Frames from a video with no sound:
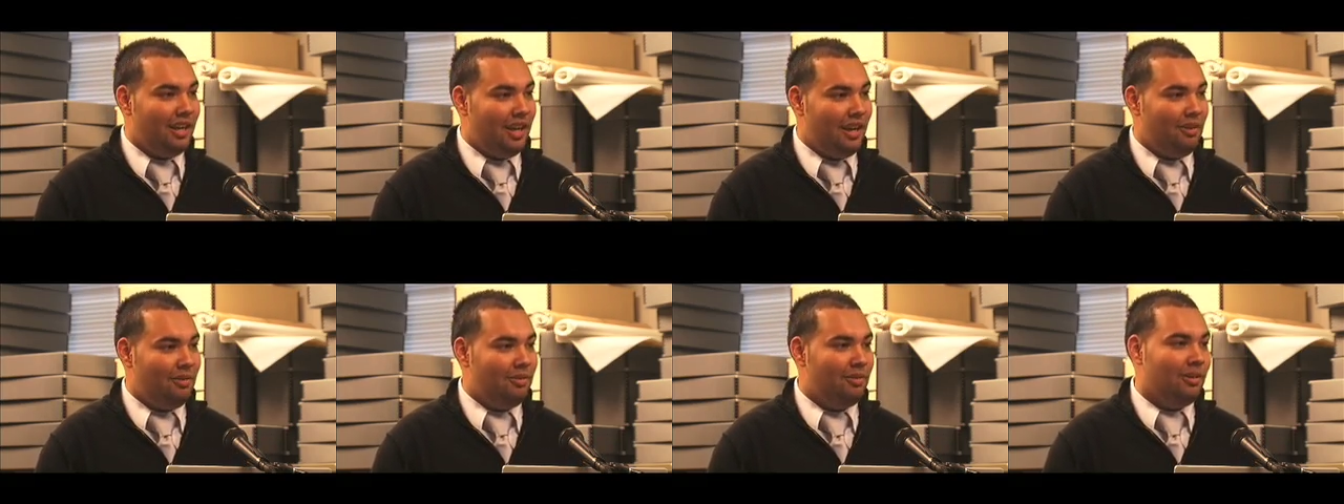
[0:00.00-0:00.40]

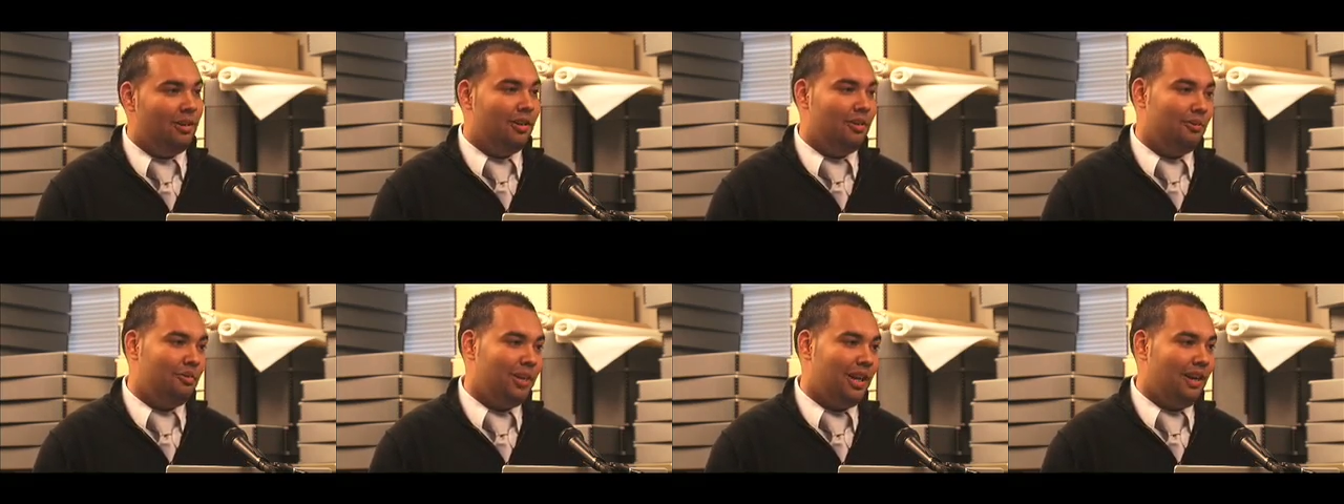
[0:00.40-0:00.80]
And now,
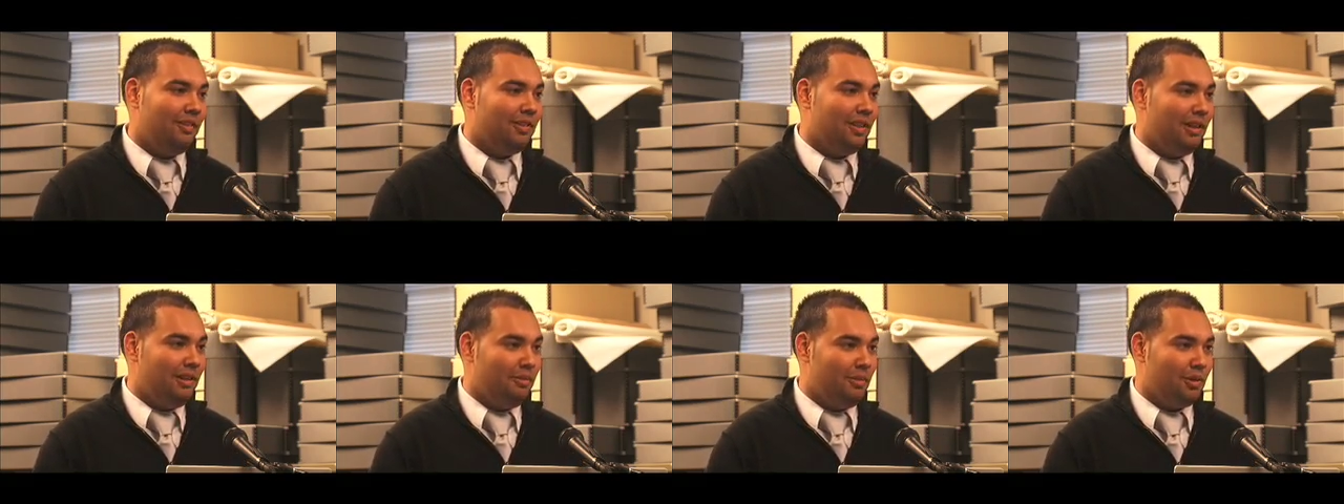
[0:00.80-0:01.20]

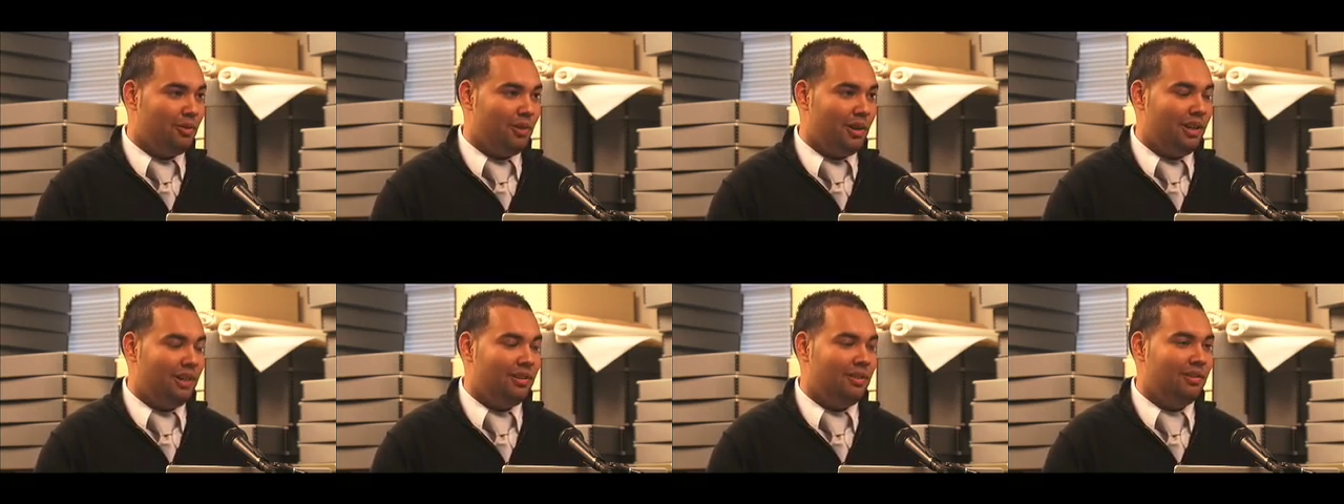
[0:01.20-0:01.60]
we have to
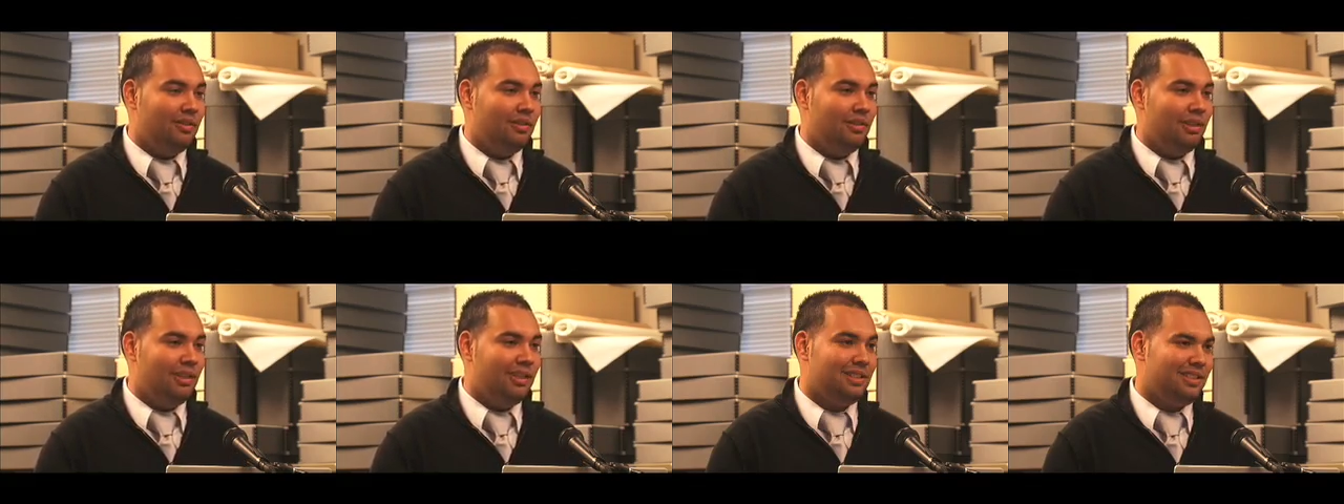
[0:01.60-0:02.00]
immigrate.
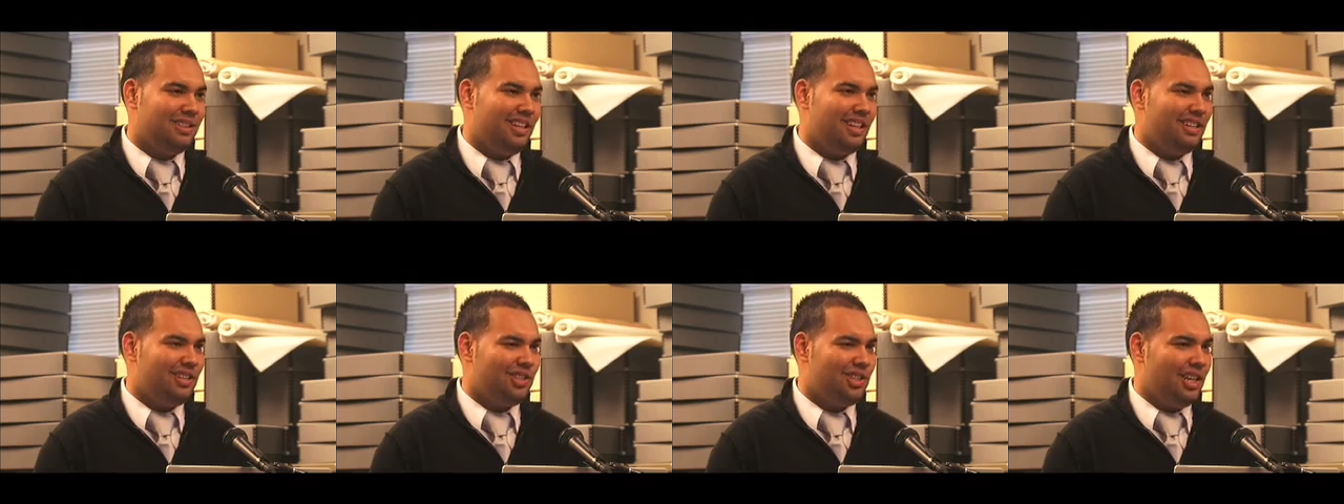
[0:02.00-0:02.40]

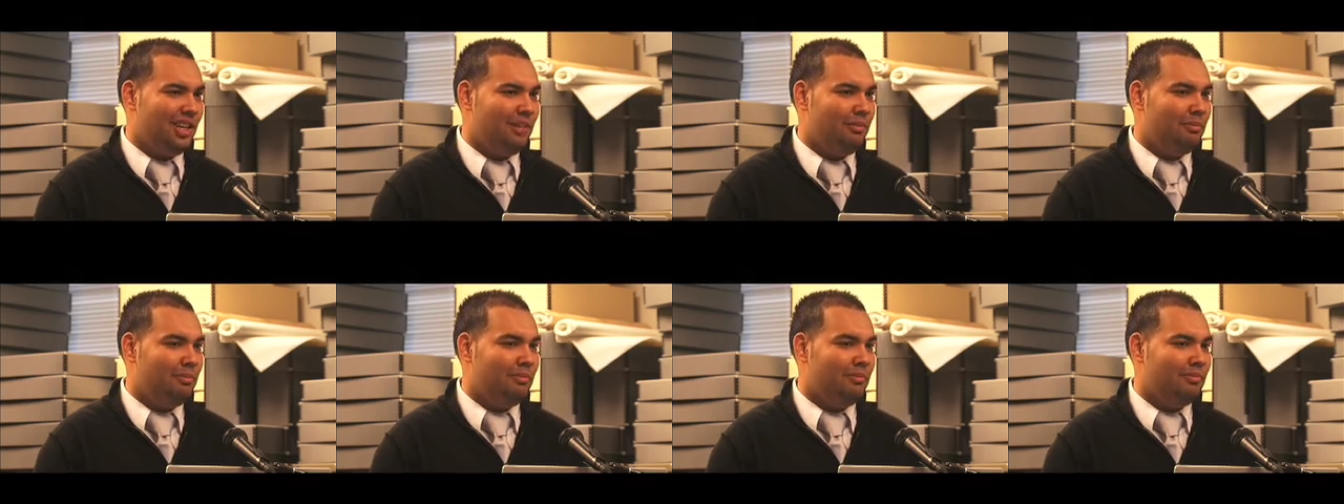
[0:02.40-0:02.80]
Isn't that a
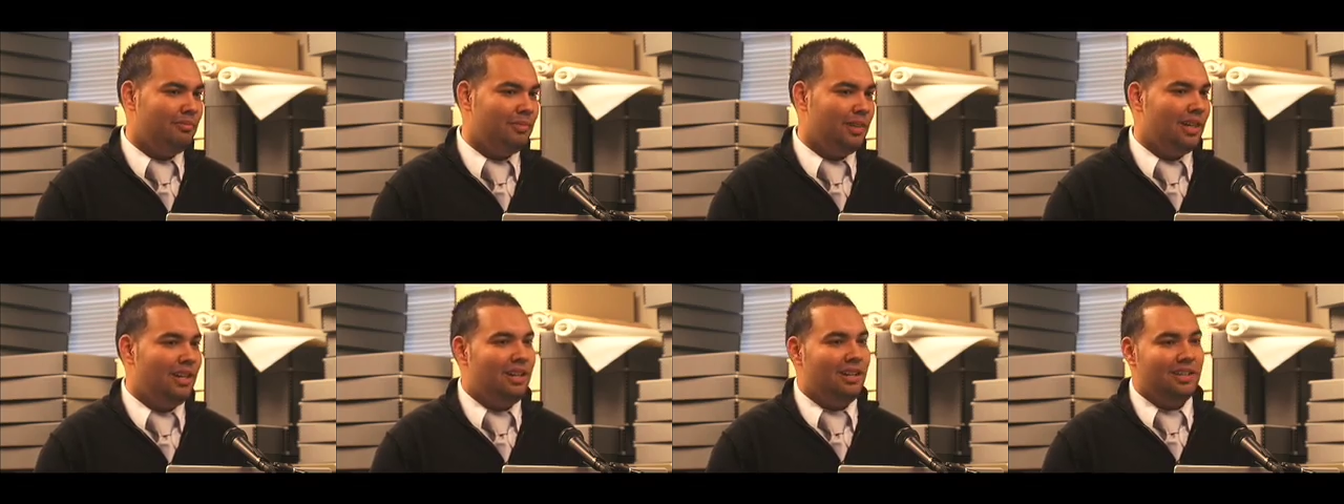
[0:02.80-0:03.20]
shame?
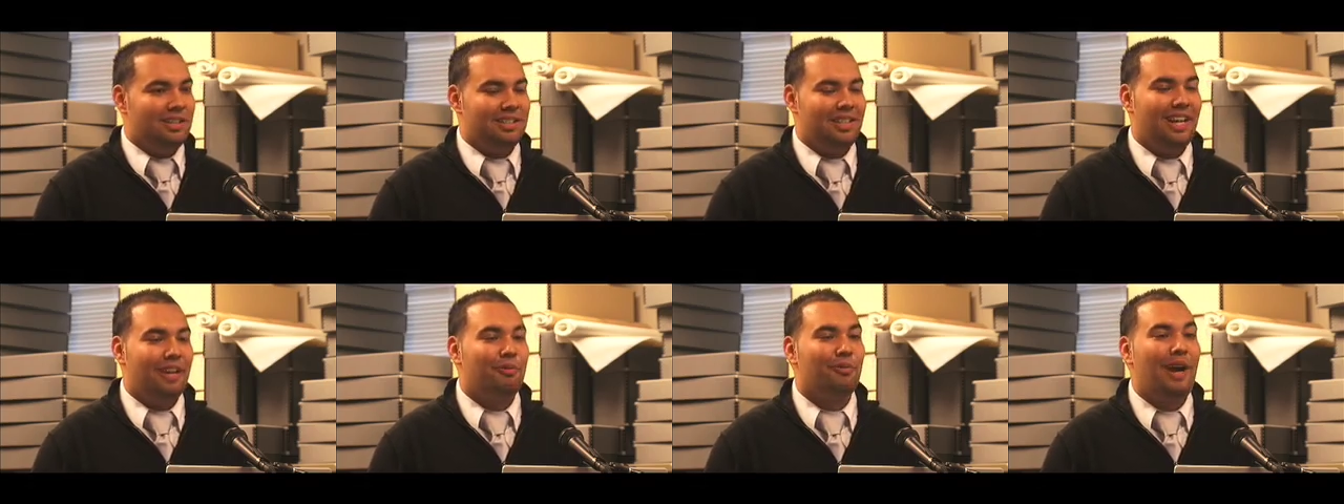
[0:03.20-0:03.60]

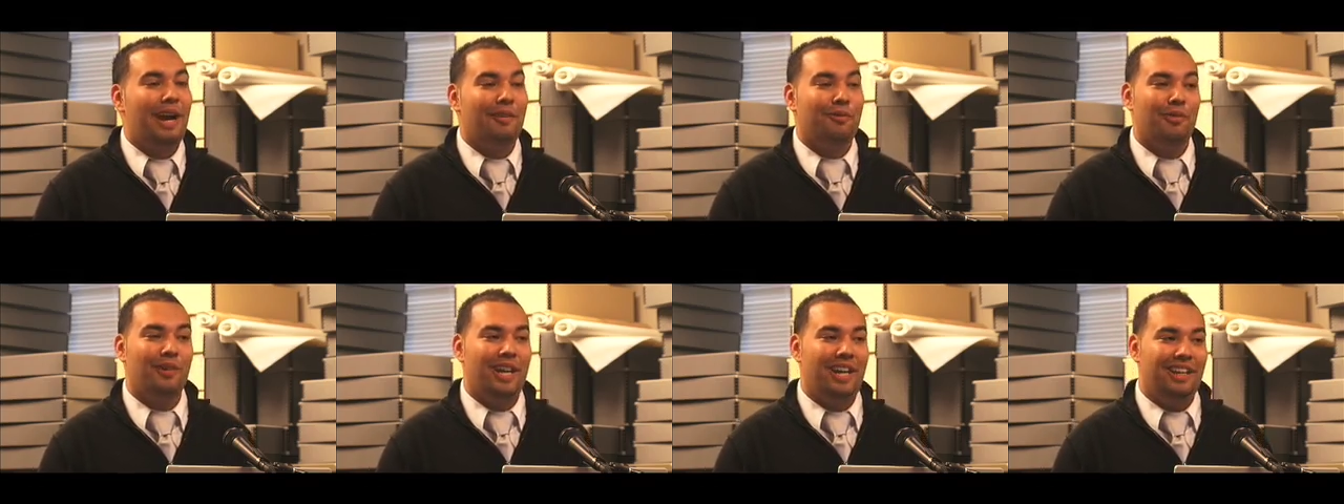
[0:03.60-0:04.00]
It's
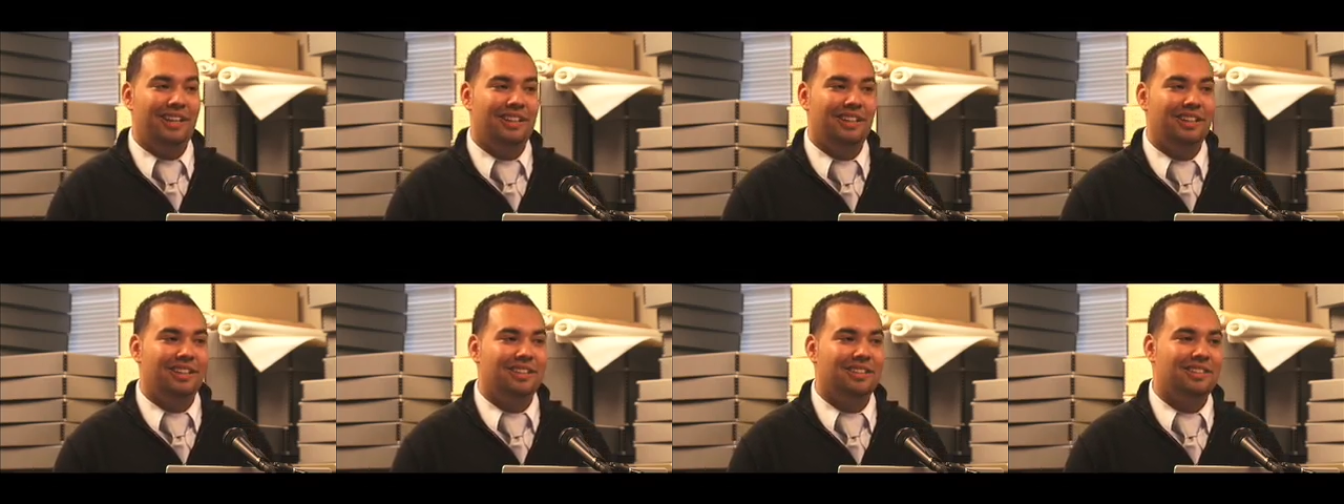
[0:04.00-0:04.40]
like rival
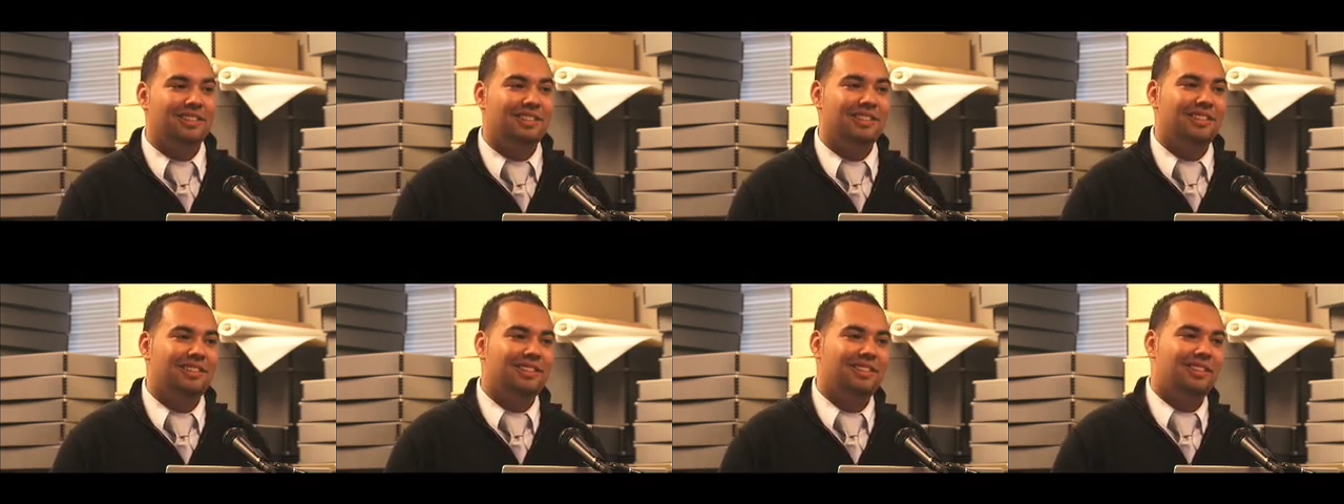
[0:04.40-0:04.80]

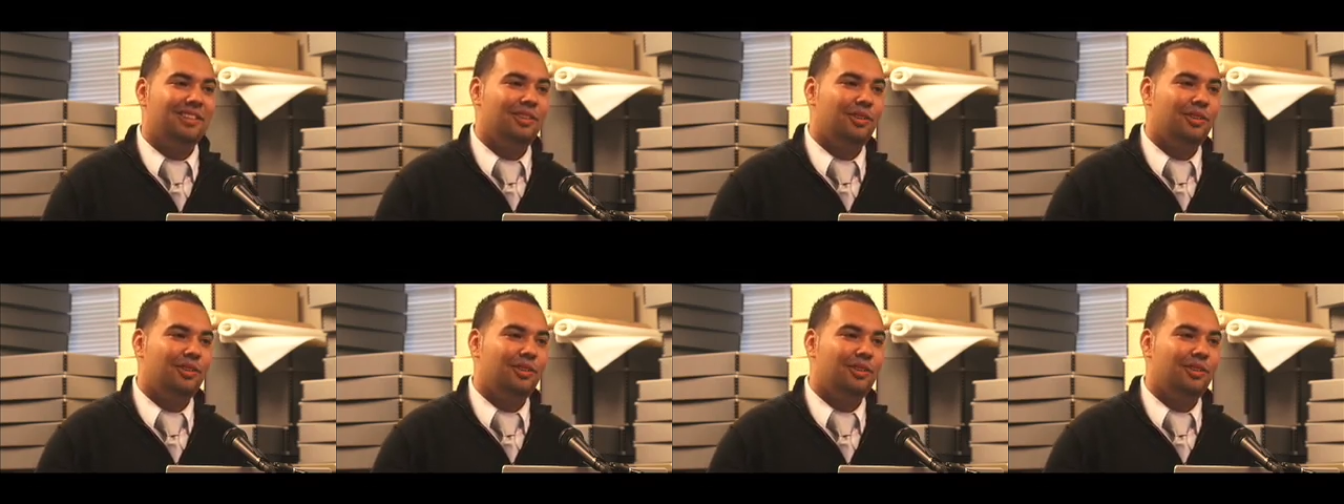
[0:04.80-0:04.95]
aliens,